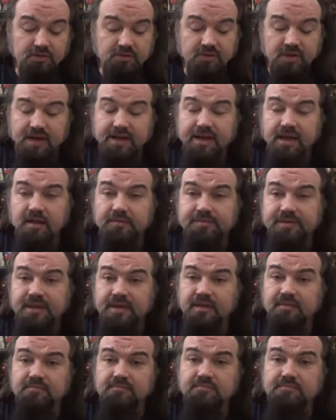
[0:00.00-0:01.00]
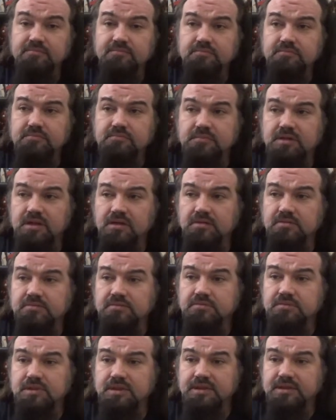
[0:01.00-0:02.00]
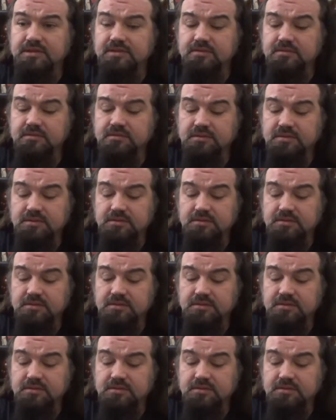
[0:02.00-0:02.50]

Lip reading: Kree helped him, you know,